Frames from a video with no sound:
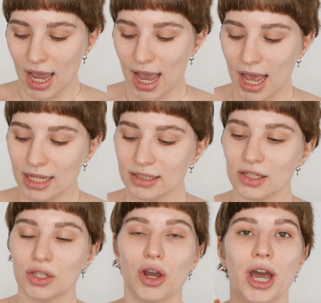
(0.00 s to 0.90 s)
and
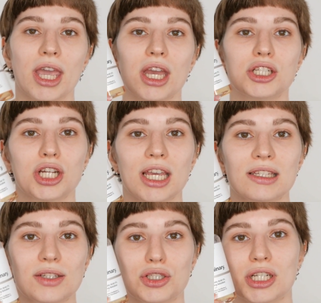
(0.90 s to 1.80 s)
your AHA,
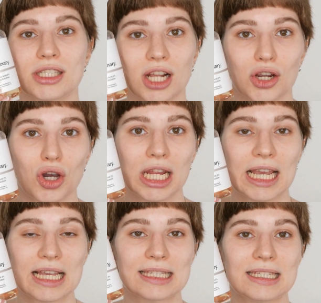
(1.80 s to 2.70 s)
such as glycolic
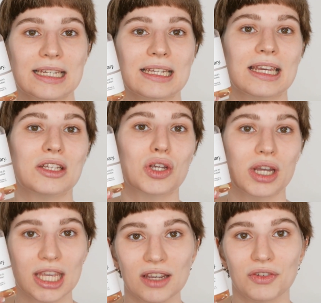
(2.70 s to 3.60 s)
acid, in your
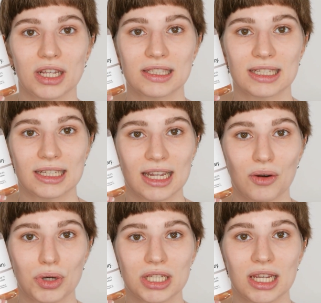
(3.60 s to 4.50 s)
evening
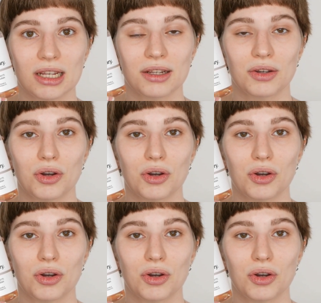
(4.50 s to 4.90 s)
skincare routine.